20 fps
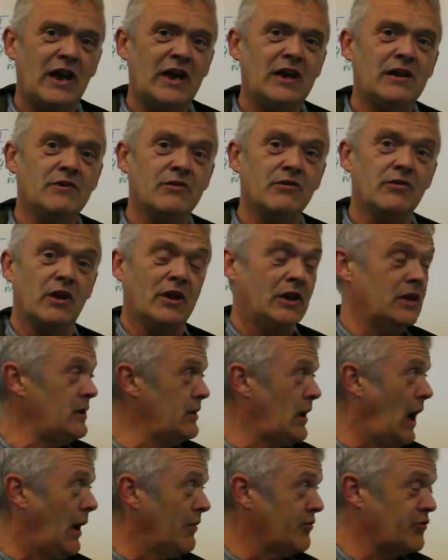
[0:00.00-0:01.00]
in the
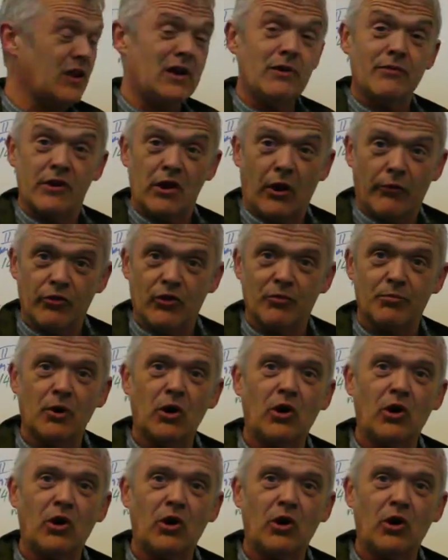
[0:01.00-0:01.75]
uh, theory on the